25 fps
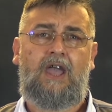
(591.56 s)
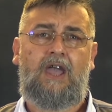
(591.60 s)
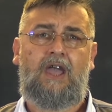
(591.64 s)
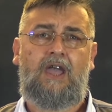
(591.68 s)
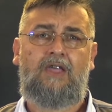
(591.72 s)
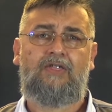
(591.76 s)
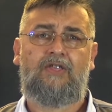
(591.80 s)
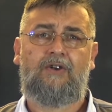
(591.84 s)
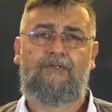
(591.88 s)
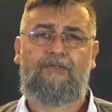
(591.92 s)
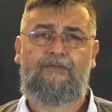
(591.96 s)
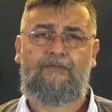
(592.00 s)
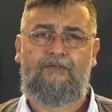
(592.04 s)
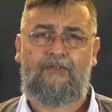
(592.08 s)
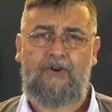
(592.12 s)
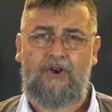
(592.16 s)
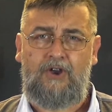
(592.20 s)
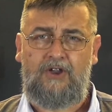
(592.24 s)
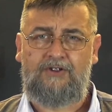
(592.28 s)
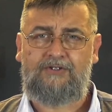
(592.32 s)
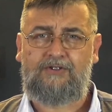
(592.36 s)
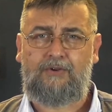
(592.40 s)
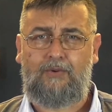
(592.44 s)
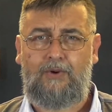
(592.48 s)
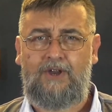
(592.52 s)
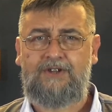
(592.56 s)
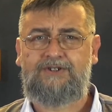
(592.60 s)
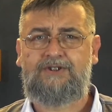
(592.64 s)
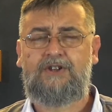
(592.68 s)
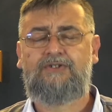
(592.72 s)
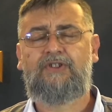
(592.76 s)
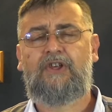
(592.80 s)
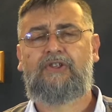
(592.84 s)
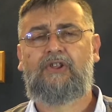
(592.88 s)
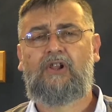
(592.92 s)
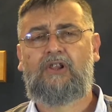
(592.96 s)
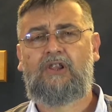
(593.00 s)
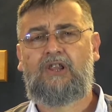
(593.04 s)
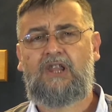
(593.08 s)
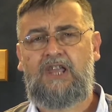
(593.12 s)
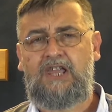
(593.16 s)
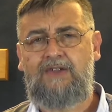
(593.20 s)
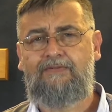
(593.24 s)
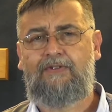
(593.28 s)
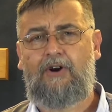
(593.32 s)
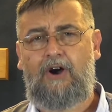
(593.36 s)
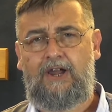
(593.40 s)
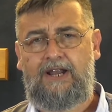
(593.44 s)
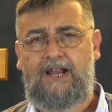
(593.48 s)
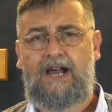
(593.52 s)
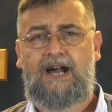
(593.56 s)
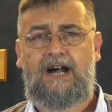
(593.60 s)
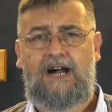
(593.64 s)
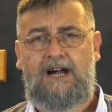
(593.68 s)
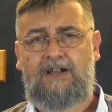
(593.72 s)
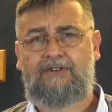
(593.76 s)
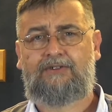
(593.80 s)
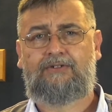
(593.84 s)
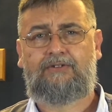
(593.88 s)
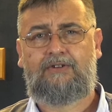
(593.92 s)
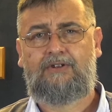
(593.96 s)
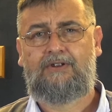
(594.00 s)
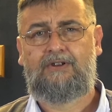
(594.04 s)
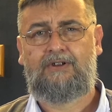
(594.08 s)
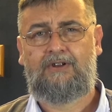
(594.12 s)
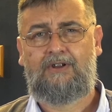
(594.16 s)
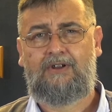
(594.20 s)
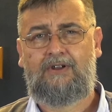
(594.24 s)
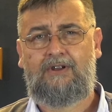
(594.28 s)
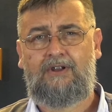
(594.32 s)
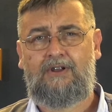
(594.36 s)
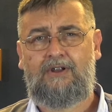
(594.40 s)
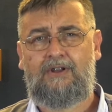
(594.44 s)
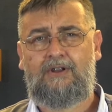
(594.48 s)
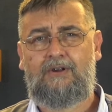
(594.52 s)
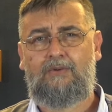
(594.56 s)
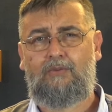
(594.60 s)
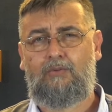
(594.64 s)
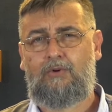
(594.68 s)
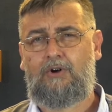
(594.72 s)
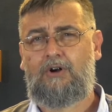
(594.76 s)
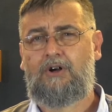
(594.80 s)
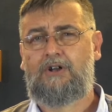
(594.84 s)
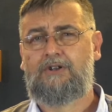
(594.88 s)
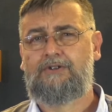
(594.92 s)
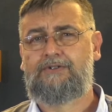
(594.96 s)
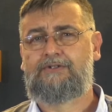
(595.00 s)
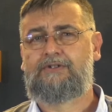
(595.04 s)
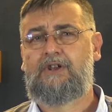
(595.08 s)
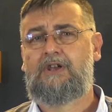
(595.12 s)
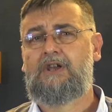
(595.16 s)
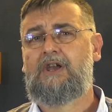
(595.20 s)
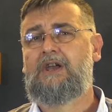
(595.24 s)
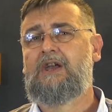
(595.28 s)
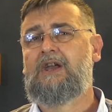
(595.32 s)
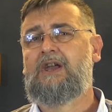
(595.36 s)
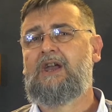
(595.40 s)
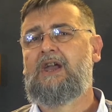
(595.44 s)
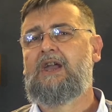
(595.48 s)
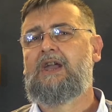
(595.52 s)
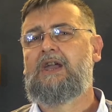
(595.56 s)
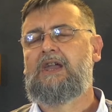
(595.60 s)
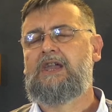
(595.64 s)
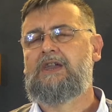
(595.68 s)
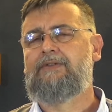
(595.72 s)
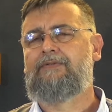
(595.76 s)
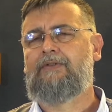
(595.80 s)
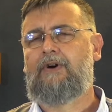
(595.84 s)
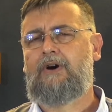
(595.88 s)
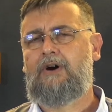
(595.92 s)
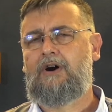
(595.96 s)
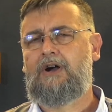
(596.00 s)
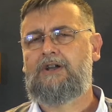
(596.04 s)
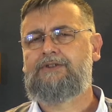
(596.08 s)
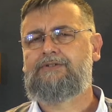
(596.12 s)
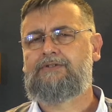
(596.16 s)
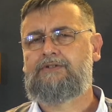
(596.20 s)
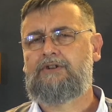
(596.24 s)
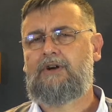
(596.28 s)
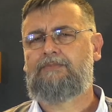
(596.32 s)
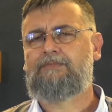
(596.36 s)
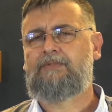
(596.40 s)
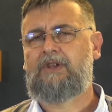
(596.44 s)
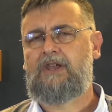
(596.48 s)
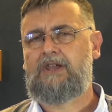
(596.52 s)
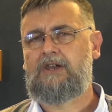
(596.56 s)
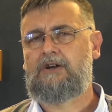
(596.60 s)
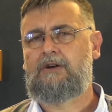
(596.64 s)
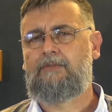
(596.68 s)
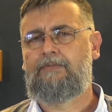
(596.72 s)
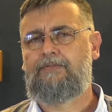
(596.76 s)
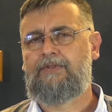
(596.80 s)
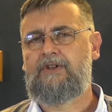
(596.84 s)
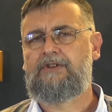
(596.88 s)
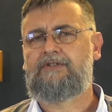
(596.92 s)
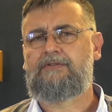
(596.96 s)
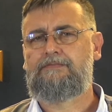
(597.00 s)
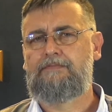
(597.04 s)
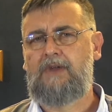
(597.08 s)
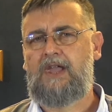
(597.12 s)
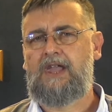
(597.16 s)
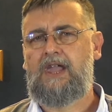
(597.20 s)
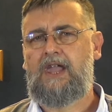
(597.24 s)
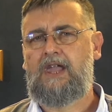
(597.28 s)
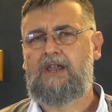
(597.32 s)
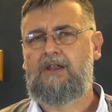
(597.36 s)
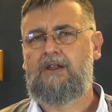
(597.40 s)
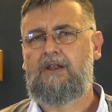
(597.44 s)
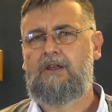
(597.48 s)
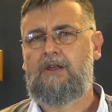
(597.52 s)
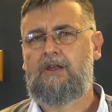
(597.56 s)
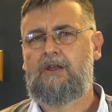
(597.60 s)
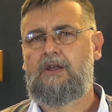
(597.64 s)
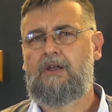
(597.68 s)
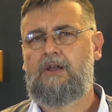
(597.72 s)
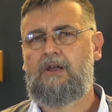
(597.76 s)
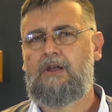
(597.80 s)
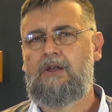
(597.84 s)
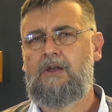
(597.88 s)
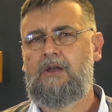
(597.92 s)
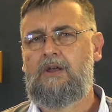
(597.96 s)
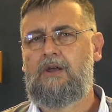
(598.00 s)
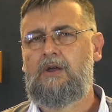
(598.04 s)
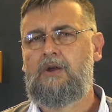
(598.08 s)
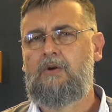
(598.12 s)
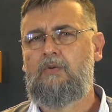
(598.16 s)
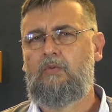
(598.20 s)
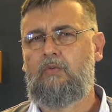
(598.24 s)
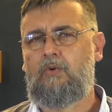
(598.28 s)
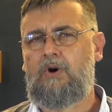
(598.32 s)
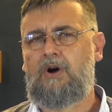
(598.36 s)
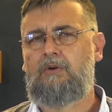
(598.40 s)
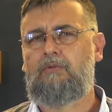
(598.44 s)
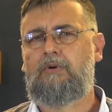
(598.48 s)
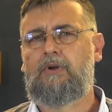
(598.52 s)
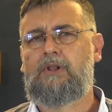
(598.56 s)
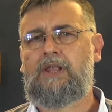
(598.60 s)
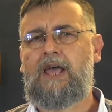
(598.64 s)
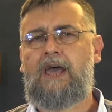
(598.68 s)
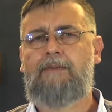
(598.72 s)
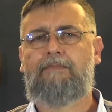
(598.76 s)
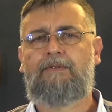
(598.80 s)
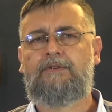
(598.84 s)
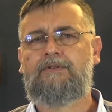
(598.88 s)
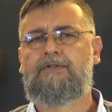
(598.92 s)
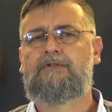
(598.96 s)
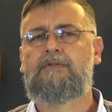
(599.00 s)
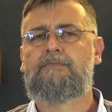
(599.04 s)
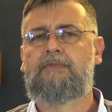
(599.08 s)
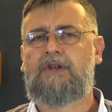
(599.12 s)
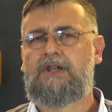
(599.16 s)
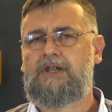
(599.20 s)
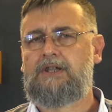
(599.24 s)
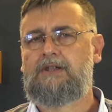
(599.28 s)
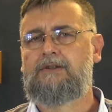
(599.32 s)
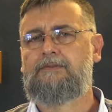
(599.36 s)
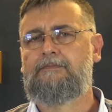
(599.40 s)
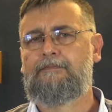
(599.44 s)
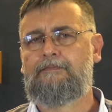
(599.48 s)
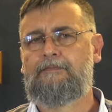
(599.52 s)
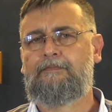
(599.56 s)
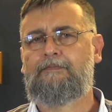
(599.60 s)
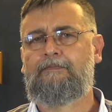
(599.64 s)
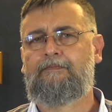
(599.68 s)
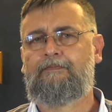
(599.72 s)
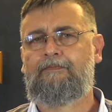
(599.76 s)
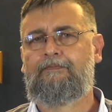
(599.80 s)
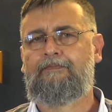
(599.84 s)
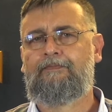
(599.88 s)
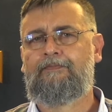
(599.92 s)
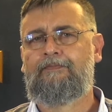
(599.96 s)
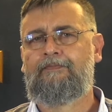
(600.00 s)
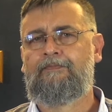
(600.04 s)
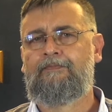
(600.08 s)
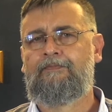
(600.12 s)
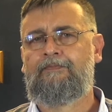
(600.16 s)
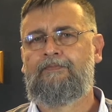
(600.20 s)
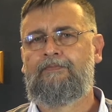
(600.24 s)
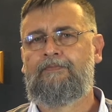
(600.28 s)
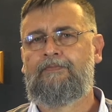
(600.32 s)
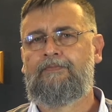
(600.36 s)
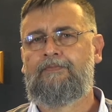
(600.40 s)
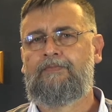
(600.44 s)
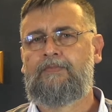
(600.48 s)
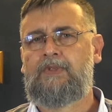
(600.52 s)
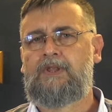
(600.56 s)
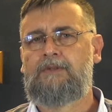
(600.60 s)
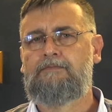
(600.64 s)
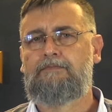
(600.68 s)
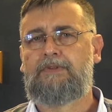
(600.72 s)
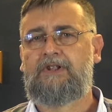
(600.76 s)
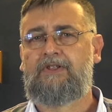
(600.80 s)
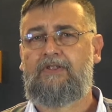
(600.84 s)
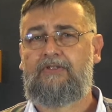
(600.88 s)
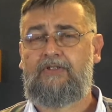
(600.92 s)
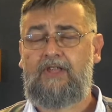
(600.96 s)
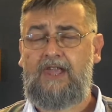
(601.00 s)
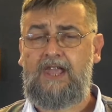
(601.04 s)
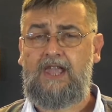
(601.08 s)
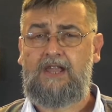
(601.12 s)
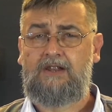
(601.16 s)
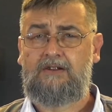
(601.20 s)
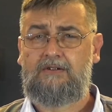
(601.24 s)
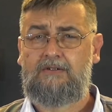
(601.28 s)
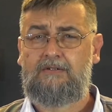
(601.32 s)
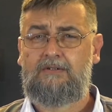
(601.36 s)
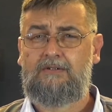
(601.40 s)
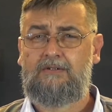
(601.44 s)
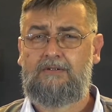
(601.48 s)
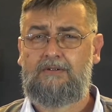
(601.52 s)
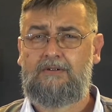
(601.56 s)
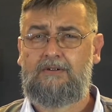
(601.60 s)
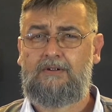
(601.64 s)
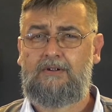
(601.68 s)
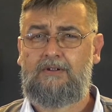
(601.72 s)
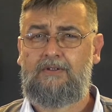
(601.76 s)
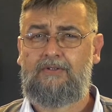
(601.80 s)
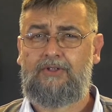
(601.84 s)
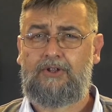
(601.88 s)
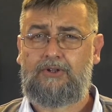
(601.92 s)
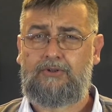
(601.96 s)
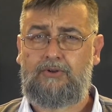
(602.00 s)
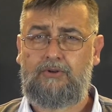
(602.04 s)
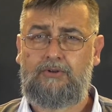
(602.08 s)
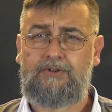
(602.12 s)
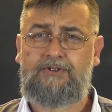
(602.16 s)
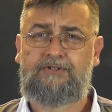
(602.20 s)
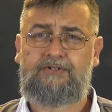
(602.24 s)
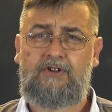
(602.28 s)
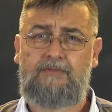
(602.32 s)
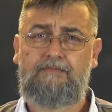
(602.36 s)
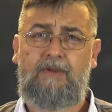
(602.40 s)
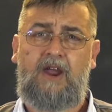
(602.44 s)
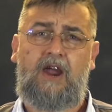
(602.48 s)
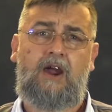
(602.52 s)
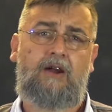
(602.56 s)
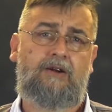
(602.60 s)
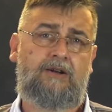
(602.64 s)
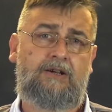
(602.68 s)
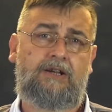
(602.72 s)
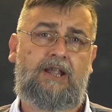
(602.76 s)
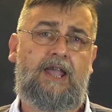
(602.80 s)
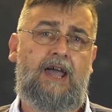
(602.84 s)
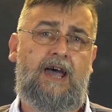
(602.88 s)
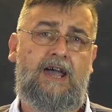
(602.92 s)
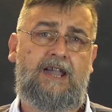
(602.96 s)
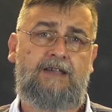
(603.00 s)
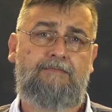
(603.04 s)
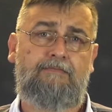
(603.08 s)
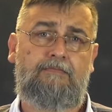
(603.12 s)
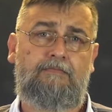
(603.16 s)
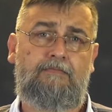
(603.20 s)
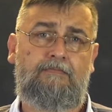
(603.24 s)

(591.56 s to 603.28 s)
the first question that the Levite asked was, if I stop to help this man, what will happen to me? But then the Good Samaritan came.